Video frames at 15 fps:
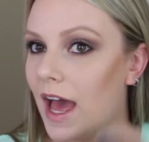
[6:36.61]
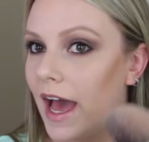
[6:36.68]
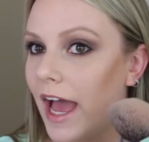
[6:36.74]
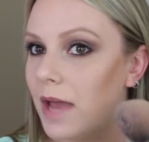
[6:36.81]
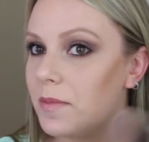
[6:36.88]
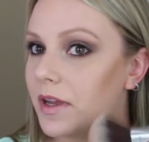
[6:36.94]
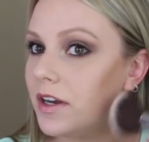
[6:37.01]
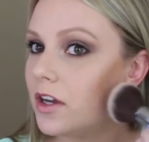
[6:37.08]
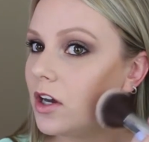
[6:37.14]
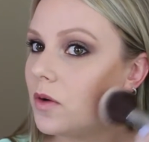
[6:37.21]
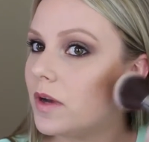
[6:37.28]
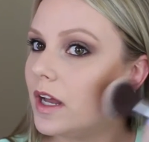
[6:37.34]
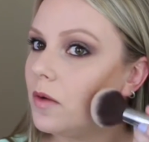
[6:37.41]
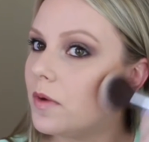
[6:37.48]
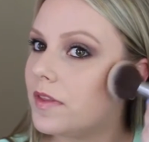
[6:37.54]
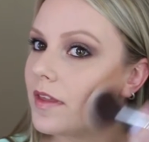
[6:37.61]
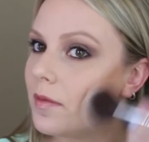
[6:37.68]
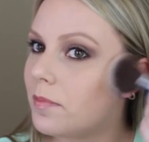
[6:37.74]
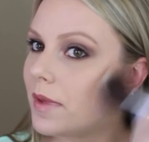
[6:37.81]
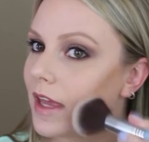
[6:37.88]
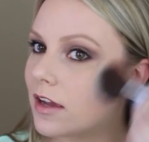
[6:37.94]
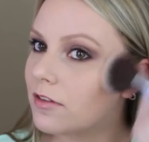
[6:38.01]
I'm gonna go in with
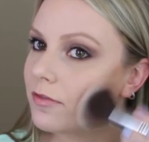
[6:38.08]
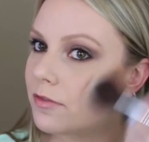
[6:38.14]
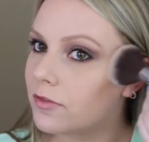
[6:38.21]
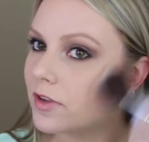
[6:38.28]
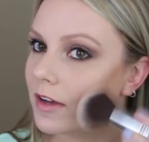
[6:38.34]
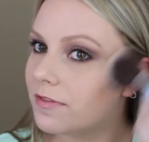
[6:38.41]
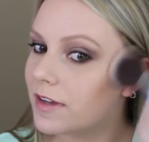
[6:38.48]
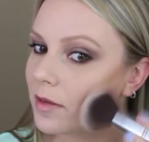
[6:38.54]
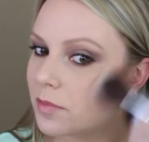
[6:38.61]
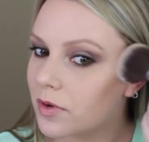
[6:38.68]
a big fluffy